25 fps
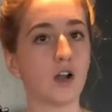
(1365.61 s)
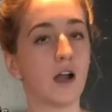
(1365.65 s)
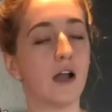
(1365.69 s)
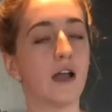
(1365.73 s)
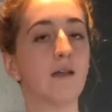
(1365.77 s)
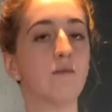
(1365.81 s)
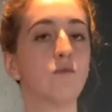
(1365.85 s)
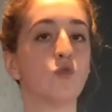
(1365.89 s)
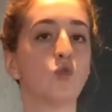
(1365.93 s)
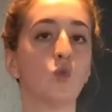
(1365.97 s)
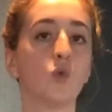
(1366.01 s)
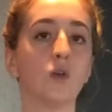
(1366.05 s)

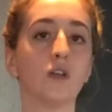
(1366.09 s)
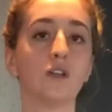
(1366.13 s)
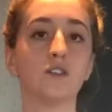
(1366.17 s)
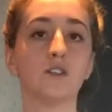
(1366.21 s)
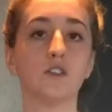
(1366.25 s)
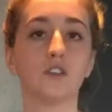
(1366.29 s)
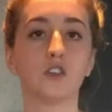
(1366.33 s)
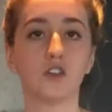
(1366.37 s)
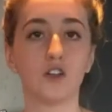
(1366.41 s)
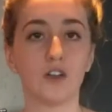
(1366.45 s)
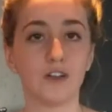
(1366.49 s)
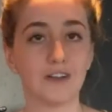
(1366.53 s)
I'm going to
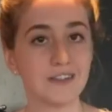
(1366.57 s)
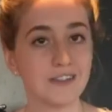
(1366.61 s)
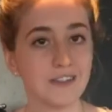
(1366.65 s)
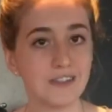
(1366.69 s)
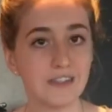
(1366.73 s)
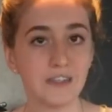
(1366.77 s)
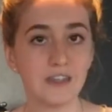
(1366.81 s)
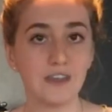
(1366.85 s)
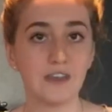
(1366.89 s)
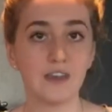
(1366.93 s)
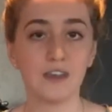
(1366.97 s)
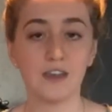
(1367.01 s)
start
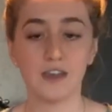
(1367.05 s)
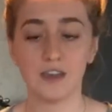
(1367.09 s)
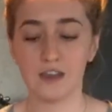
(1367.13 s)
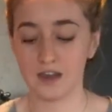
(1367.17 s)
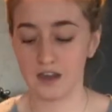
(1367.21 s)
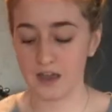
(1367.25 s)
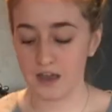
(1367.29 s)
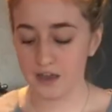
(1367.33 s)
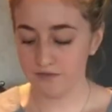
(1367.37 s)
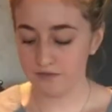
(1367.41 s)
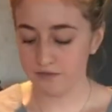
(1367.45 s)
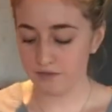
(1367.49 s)
seeing it
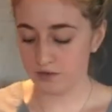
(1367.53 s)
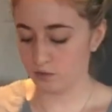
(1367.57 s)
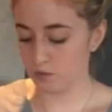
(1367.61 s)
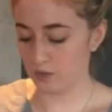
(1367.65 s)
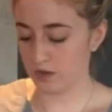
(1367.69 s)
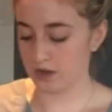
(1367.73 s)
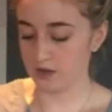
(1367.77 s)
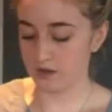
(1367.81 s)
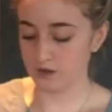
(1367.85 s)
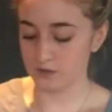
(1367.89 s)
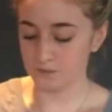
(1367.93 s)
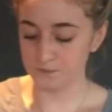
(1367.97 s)

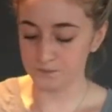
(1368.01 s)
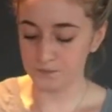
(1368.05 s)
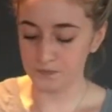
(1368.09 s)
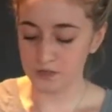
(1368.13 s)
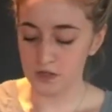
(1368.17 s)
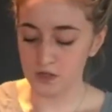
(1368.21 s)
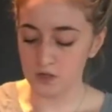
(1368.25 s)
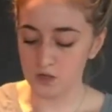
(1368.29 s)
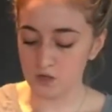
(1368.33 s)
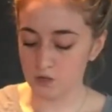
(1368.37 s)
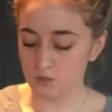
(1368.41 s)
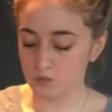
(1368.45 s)
everywhere,
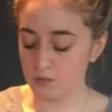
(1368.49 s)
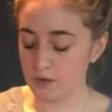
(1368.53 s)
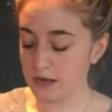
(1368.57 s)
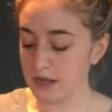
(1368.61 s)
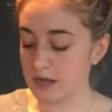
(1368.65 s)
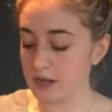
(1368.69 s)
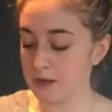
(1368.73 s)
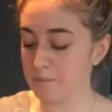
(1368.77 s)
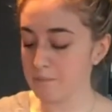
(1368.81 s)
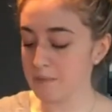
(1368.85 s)
right?